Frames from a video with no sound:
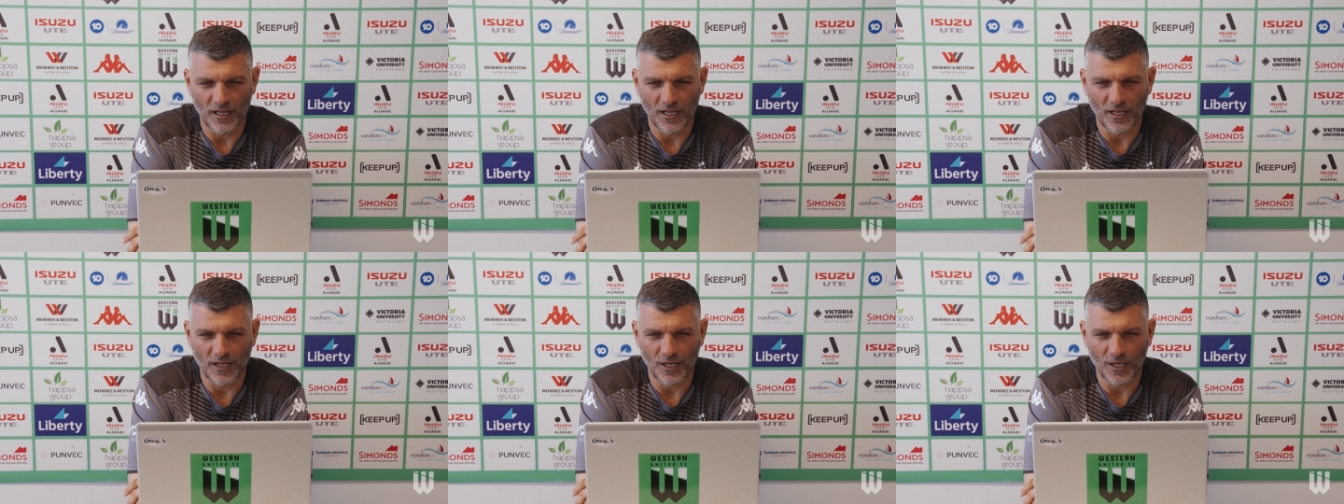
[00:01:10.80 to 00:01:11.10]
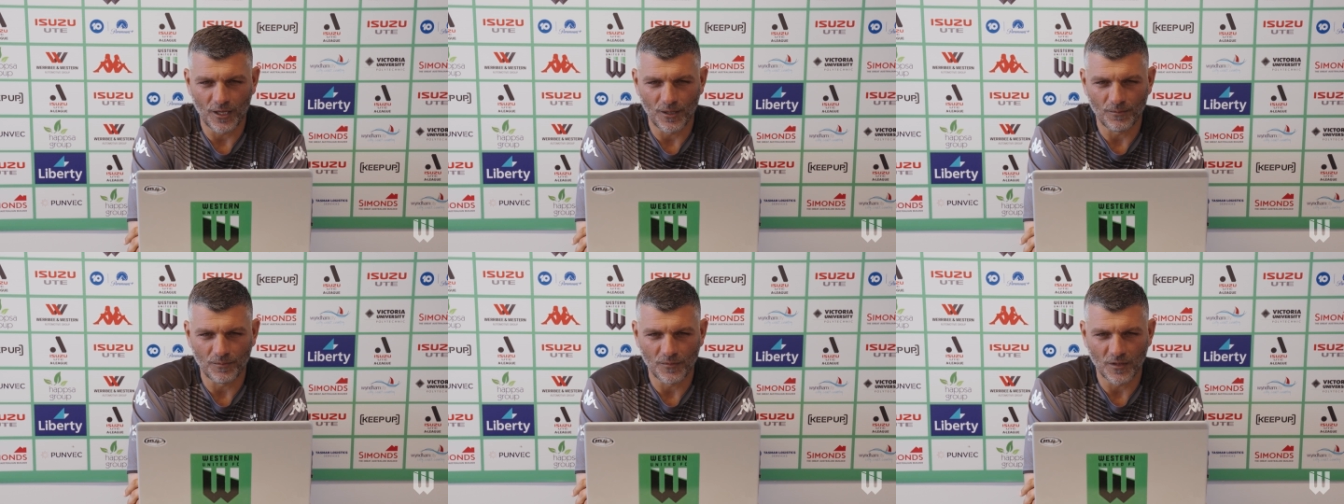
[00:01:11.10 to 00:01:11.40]

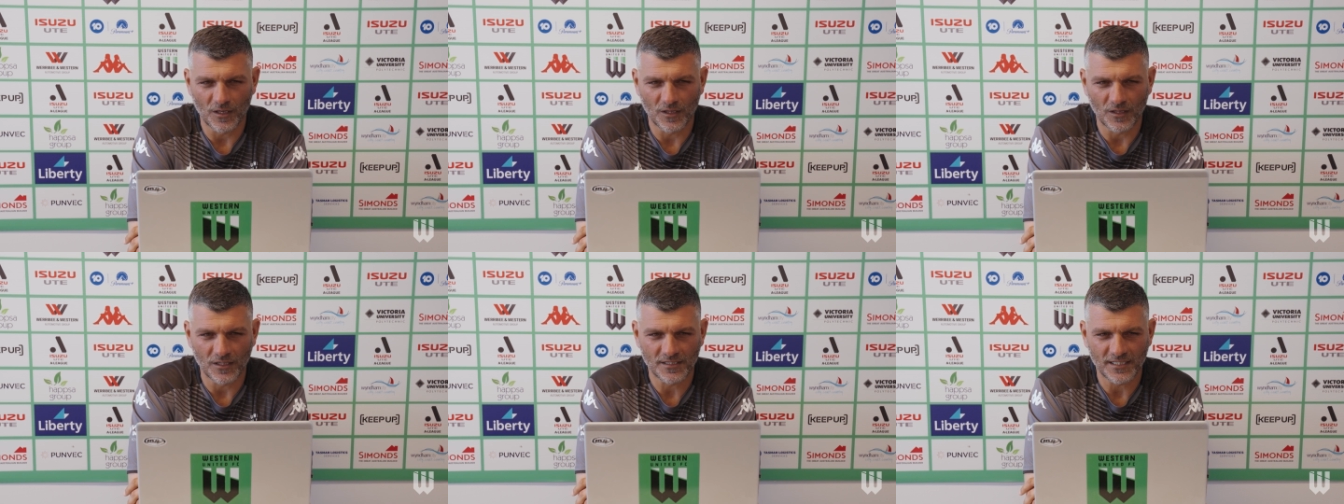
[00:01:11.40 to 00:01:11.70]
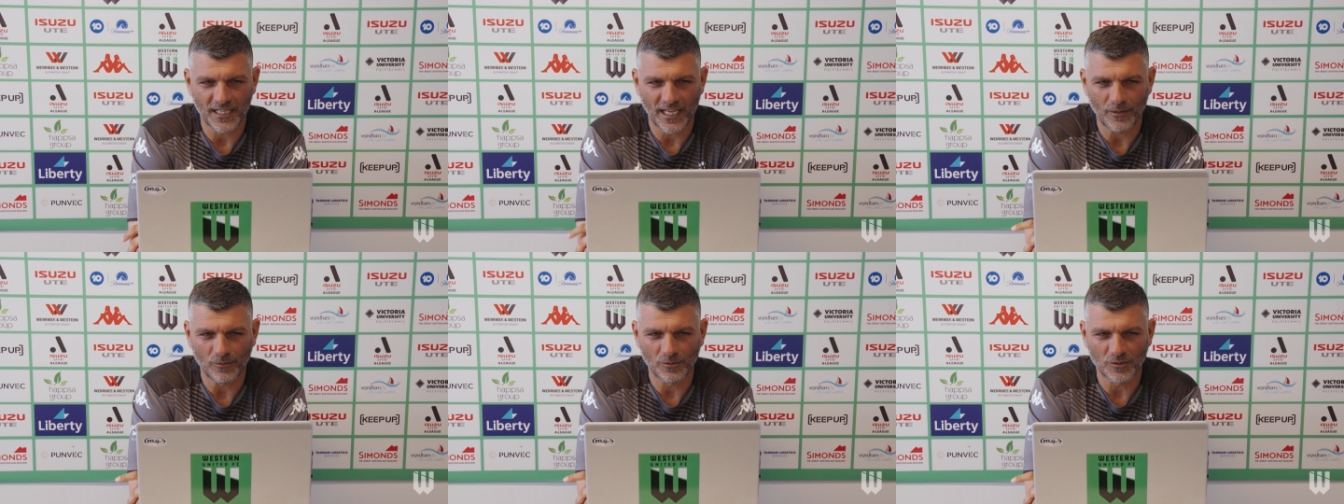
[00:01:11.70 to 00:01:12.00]
You know, the
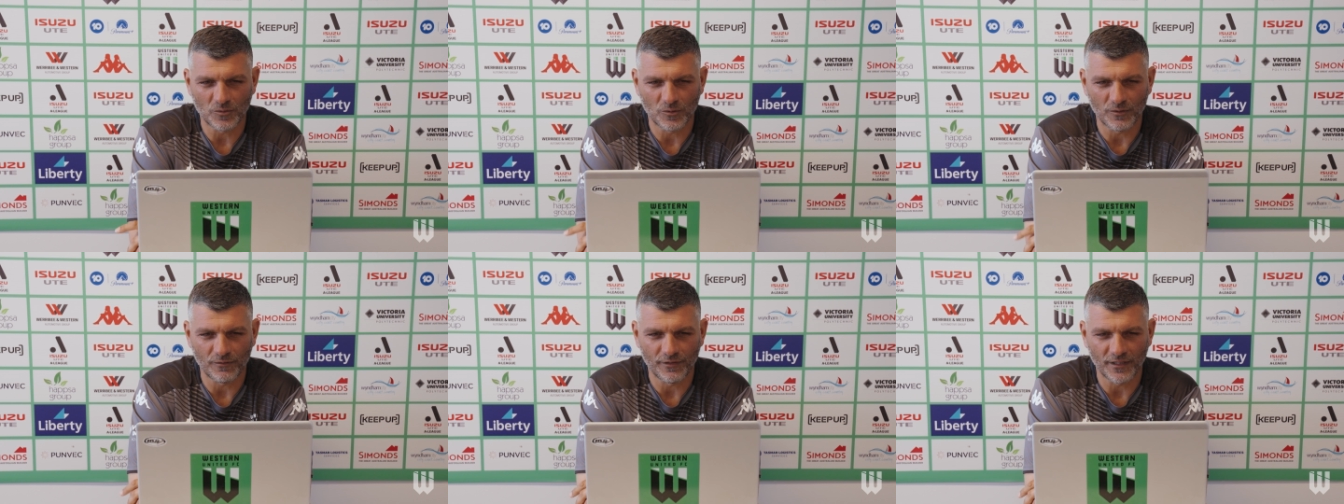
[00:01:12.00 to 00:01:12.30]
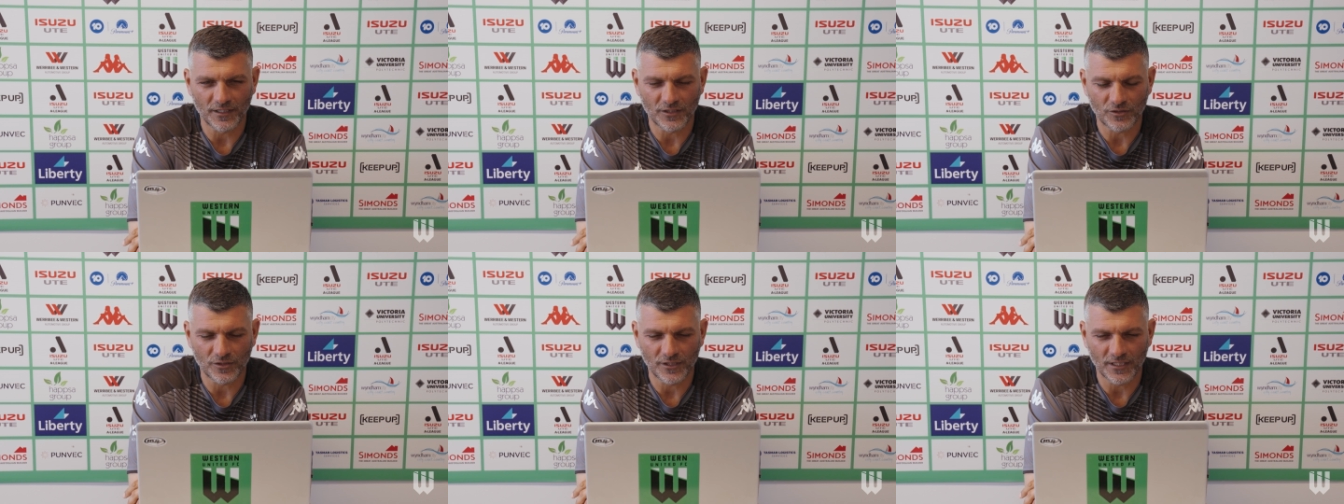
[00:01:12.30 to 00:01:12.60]
same was with
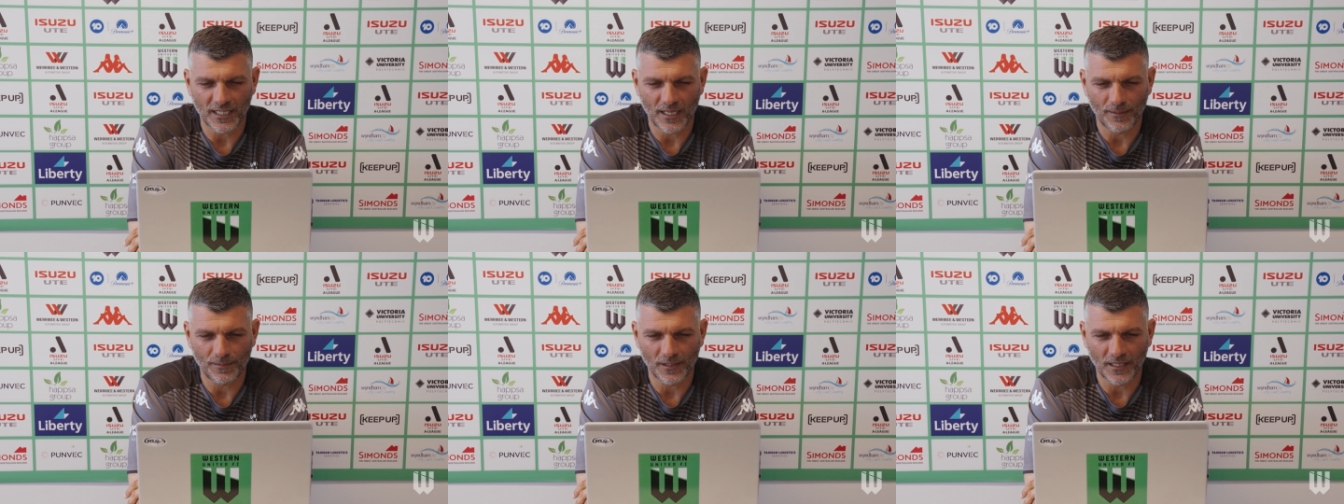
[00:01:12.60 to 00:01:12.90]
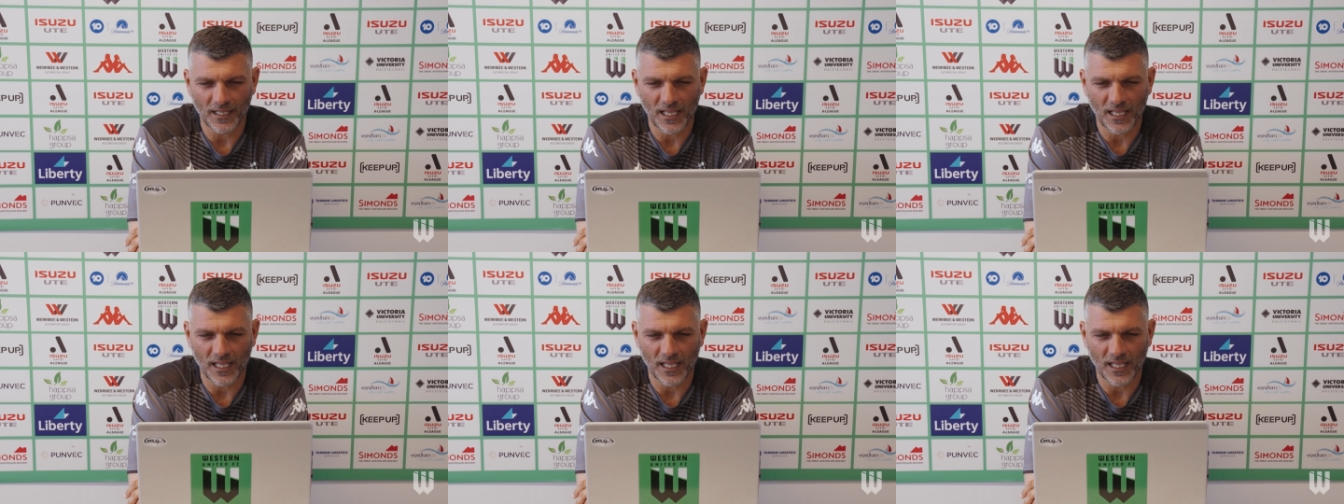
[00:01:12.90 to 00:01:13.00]
Victory a couple